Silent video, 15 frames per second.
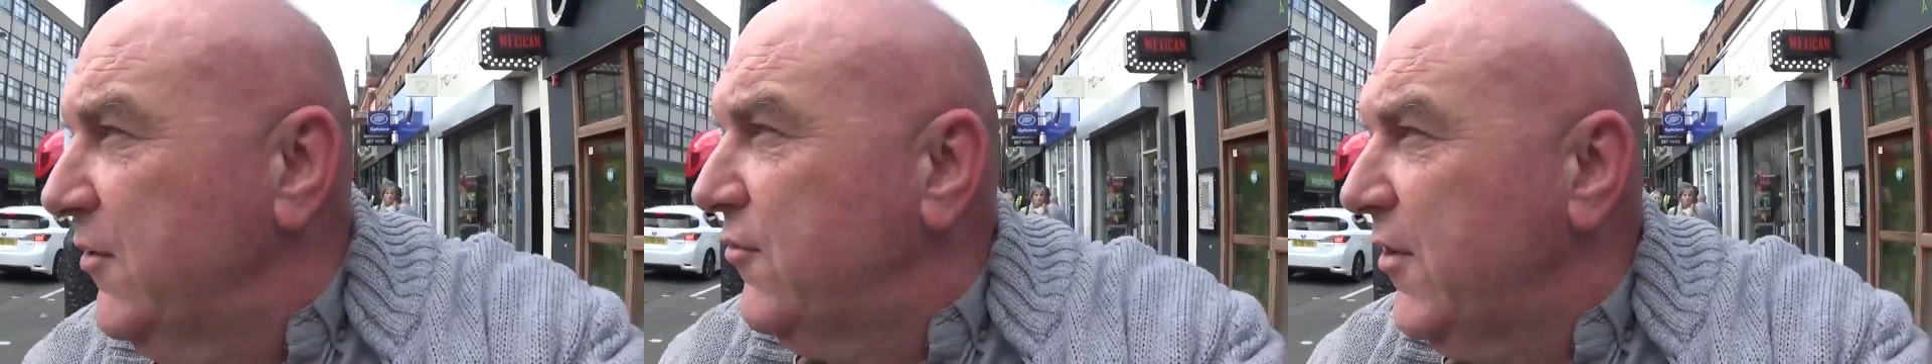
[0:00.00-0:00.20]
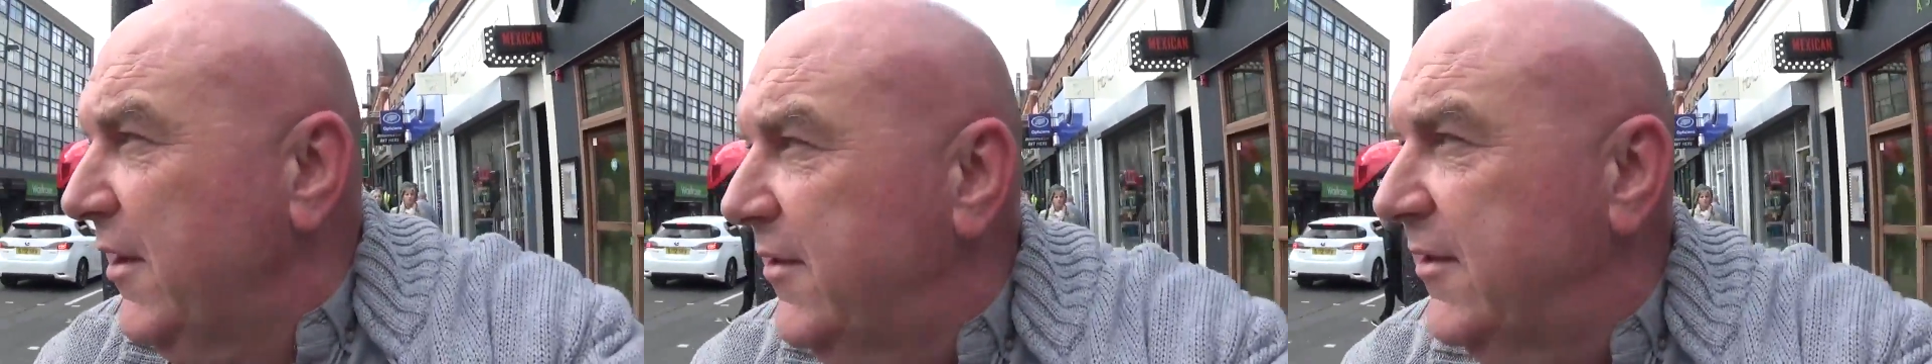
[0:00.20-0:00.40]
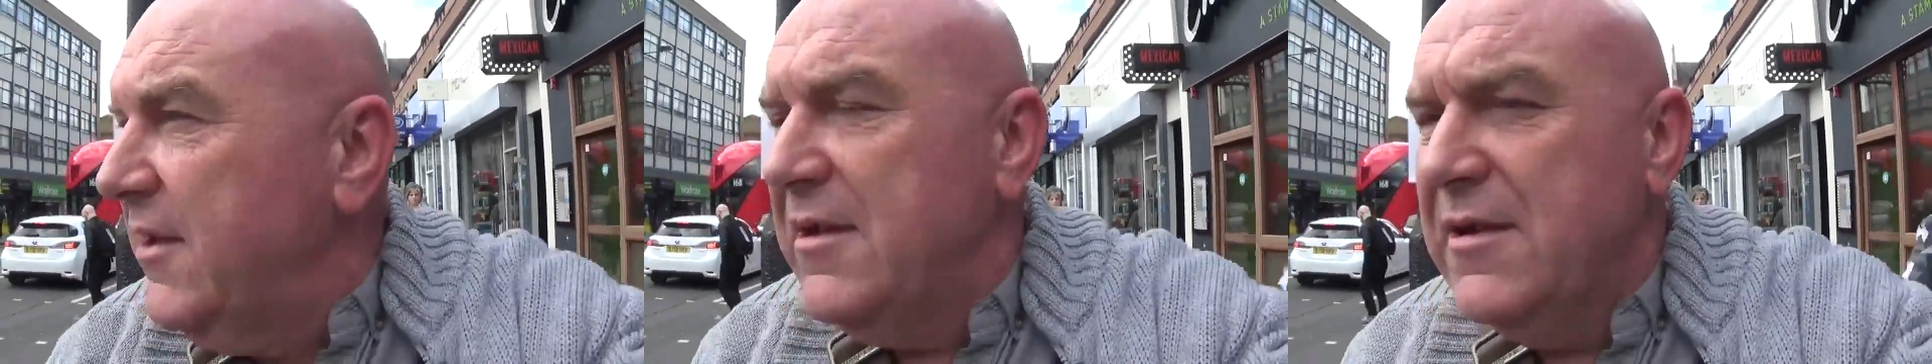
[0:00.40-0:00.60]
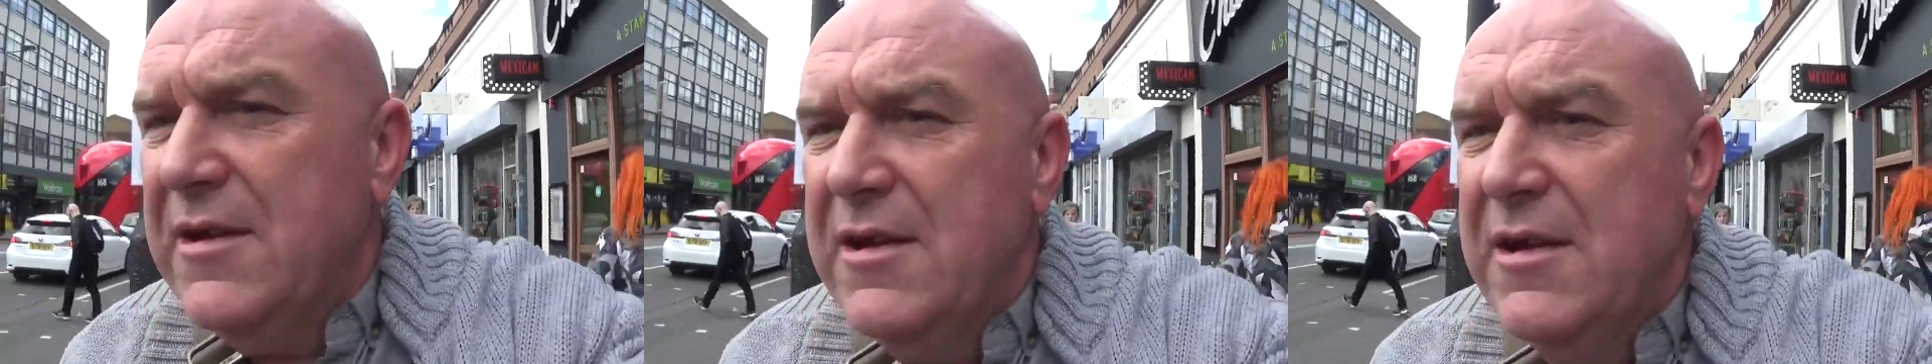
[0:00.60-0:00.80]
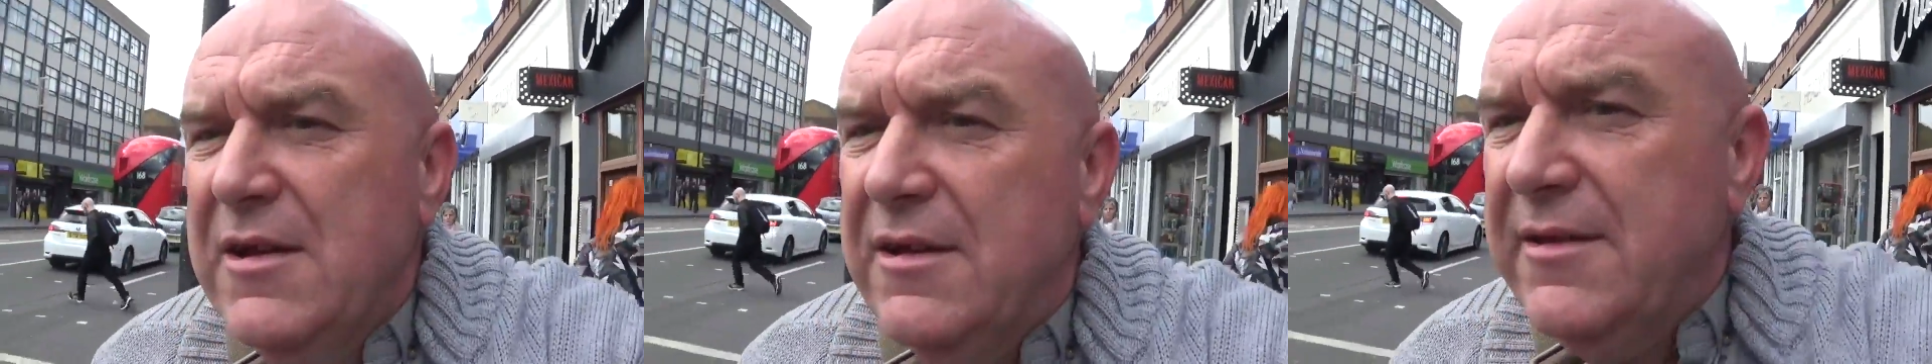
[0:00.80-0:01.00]
interest,
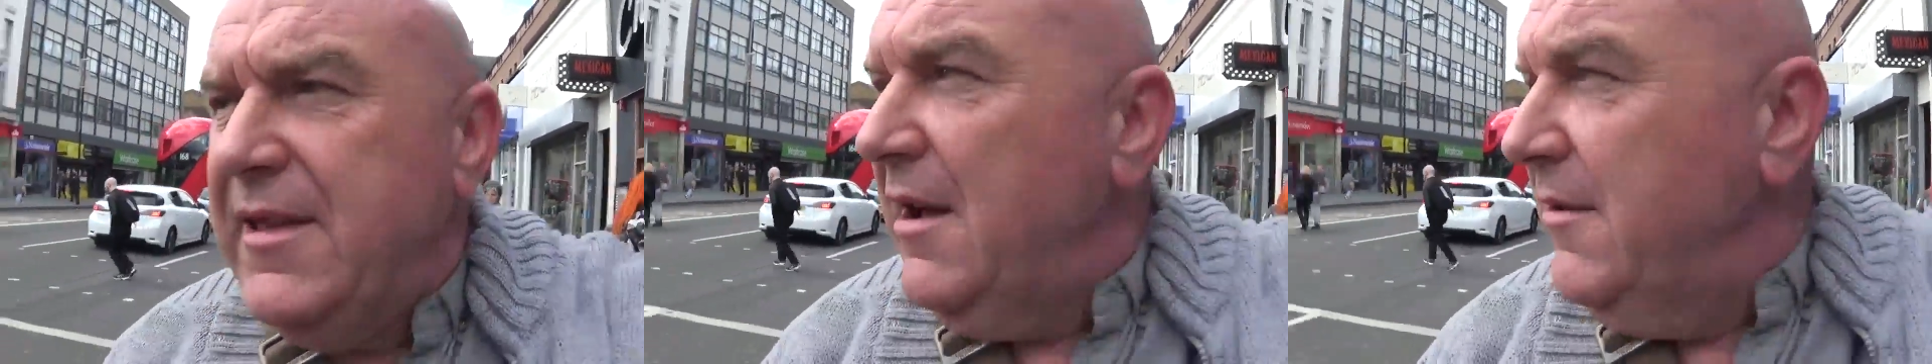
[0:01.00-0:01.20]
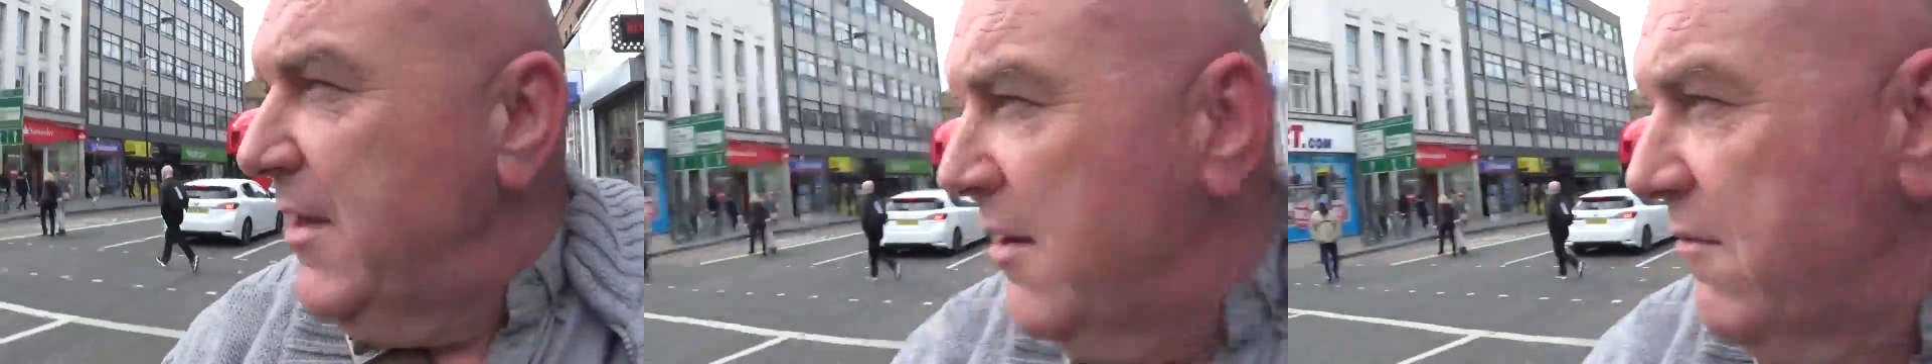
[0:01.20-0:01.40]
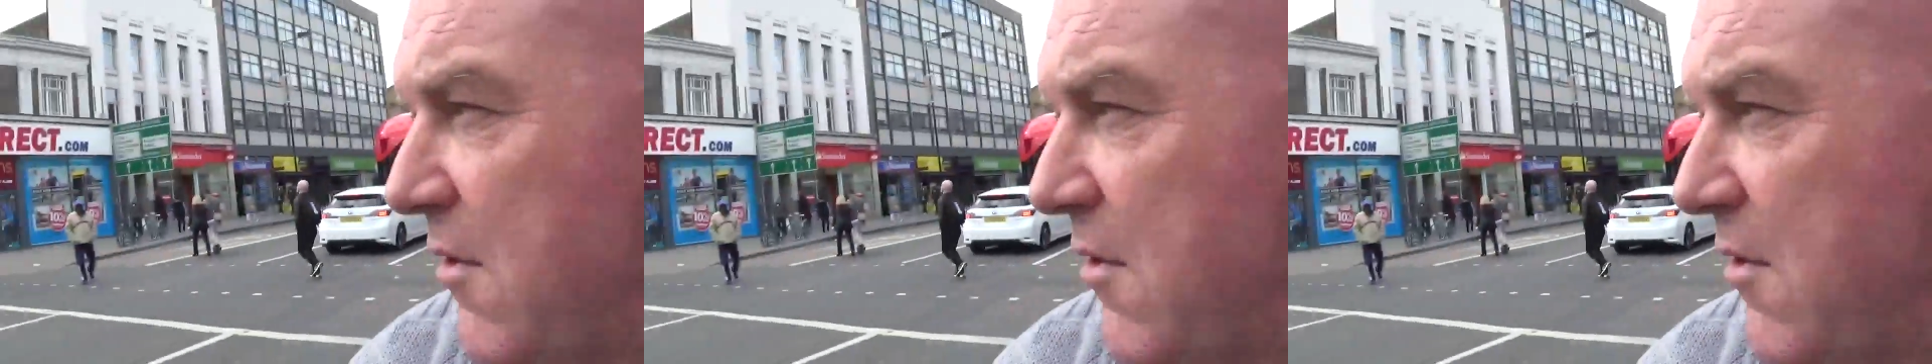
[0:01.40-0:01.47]
down that